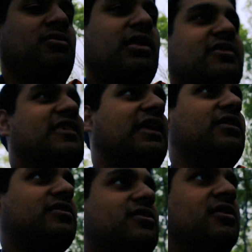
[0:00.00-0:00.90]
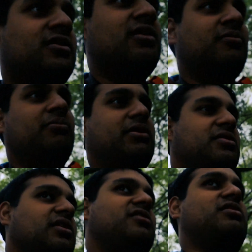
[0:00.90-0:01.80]
these scenes.
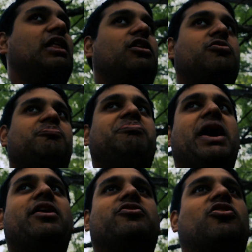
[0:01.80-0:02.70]
They look better,